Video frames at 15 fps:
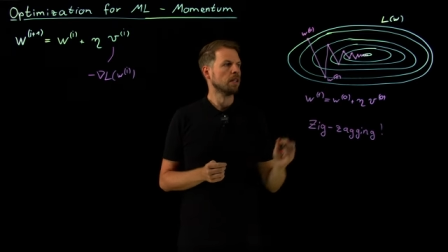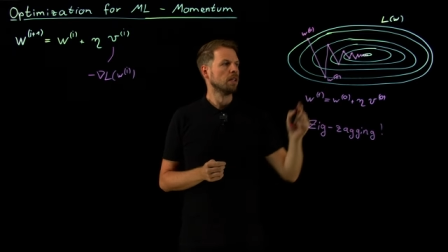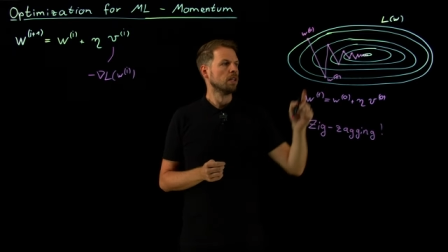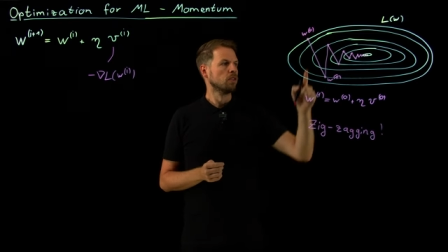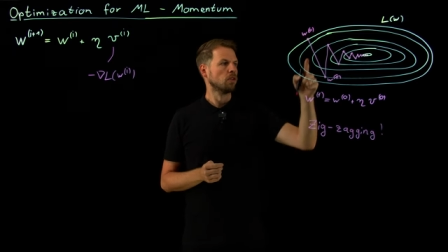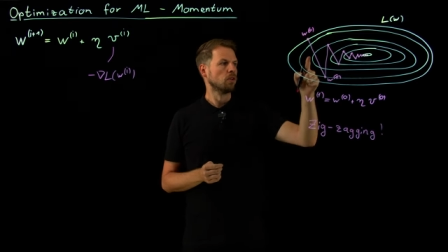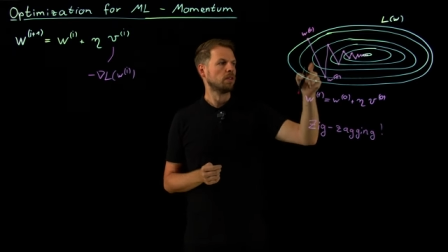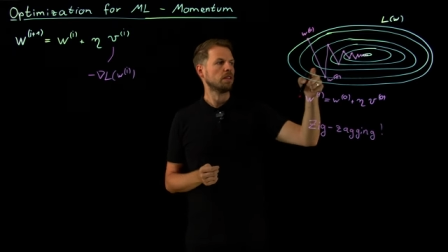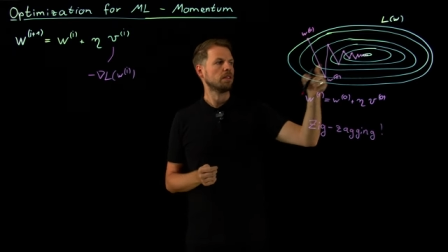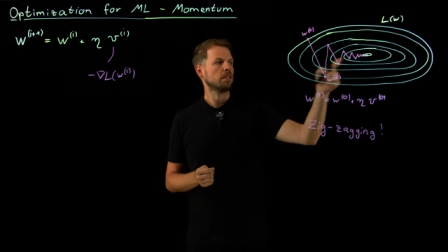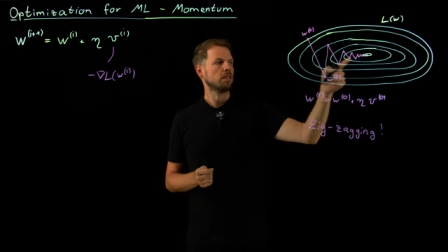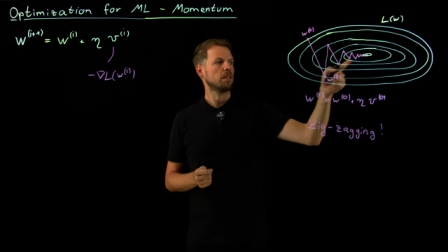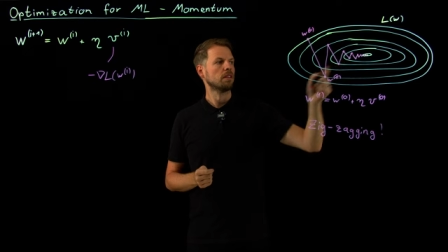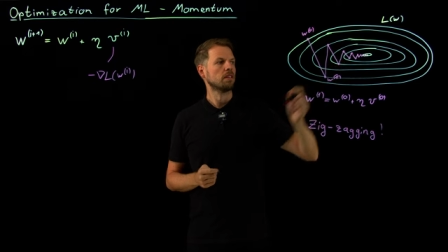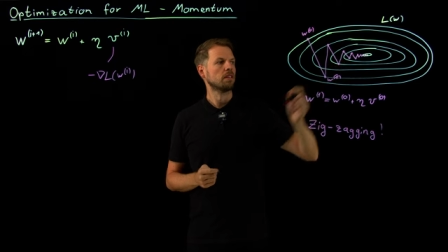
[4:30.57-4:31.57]
So this
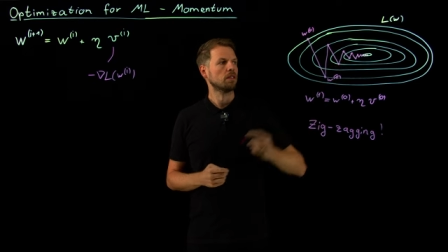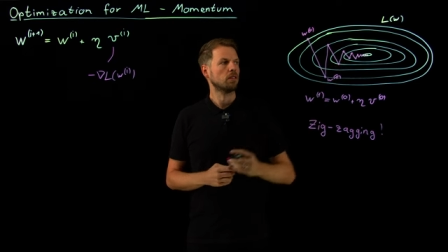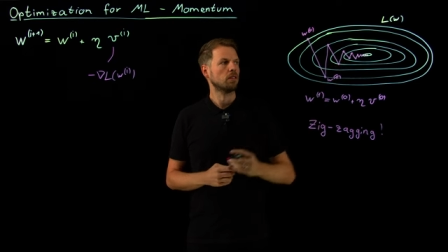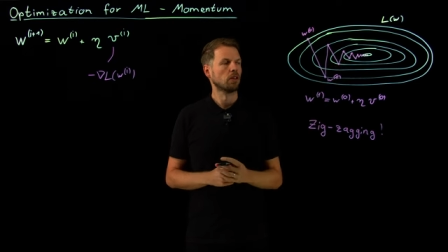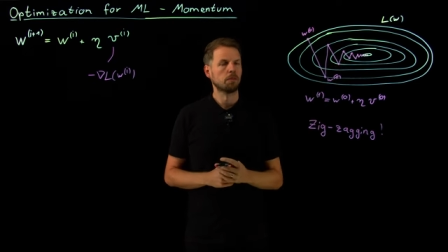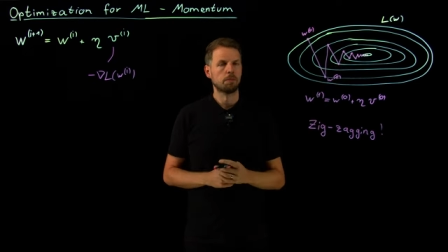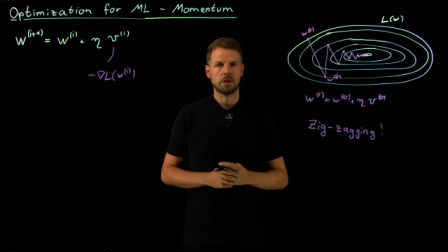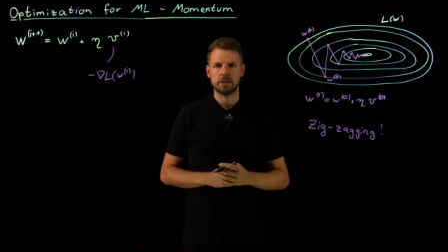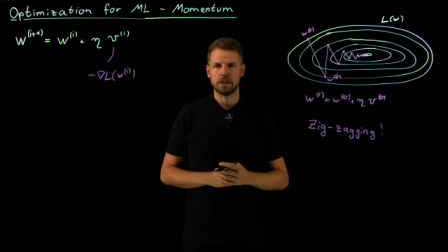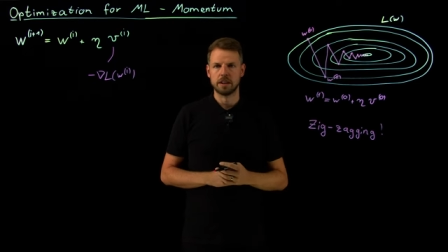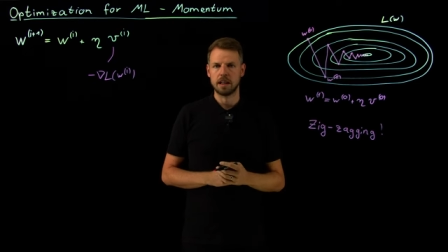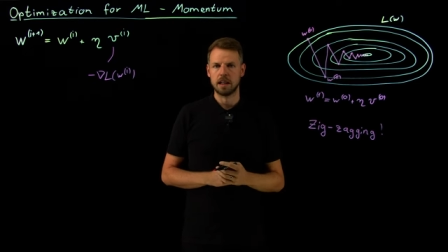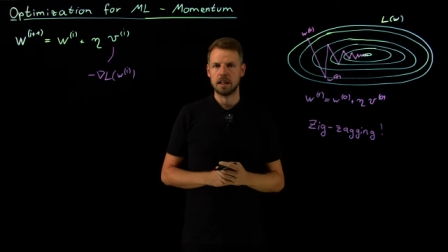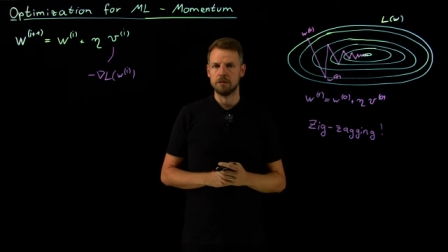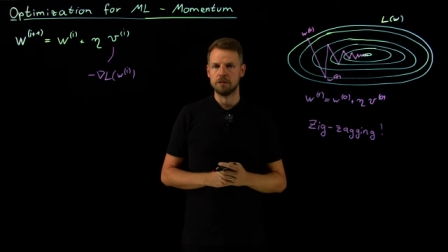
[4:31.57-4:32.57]
is not
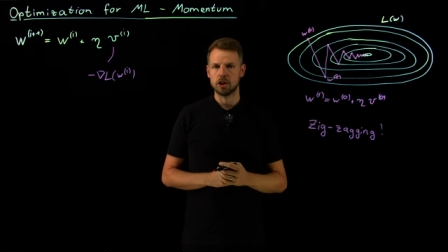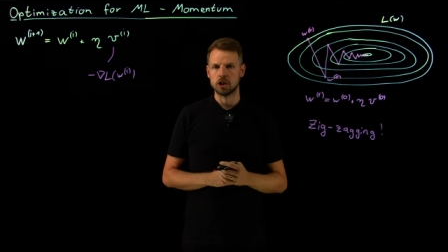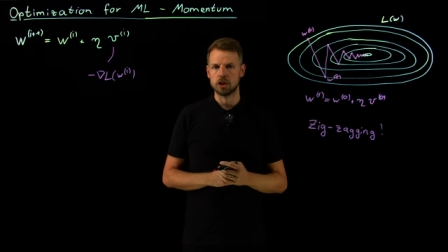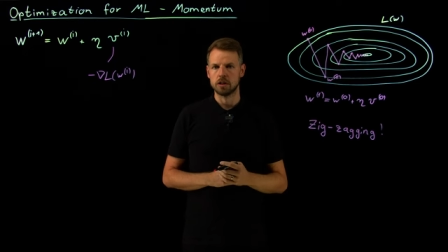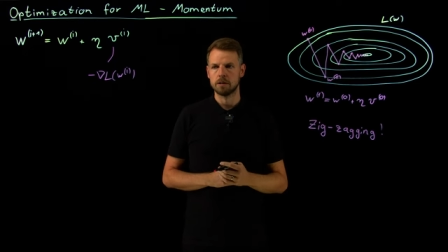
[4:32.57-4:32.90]
particularly efficient.